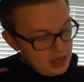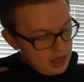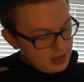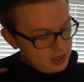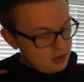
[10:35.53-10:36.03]

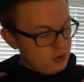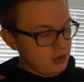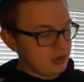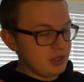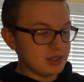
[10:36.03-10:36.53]
And then
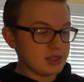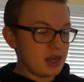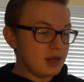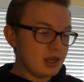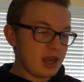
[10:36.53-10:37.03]
on this
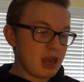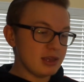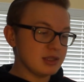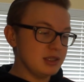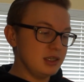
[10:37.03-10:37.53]
side, it
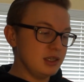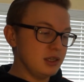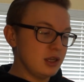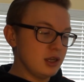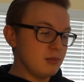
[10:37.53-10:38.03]
has the
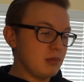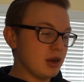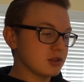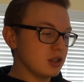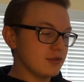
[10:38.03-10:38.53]

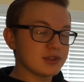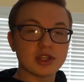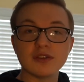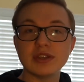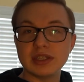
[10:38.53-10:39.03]
Microsoft
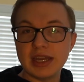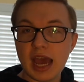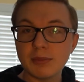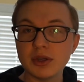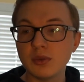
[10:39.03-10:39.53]
Surface
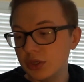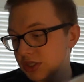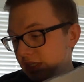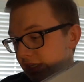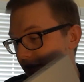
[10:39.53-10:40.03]
adapter,
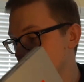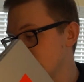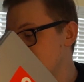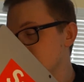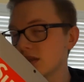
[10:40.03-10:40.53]
which is
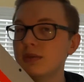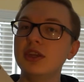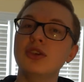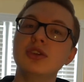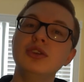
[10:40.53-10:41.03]
something that
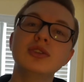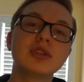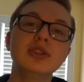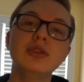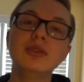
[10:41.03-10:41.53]
you can use
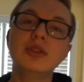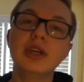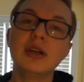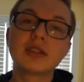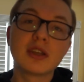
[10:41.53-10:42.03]
to do
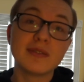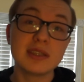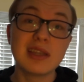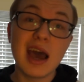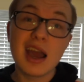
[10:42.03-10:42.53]
the
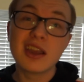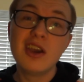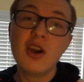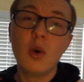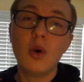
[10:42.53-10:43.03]
Surface dock,
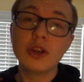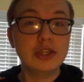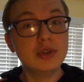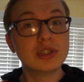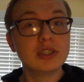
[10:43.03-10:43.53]
or you
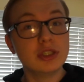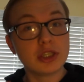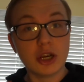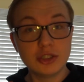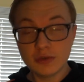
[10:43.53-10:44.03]
use it to
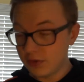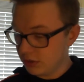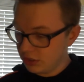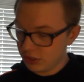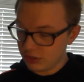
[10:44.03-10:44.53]
charge your
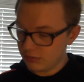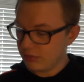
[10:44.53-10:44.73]
phone, your